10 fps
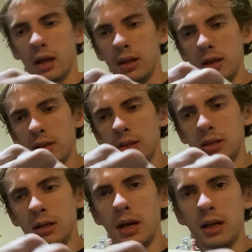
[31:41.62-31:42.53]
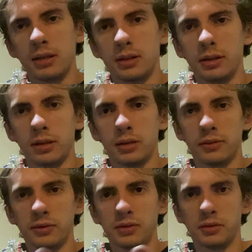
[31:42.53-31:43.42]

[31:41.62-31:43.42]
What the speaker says: This is a nice little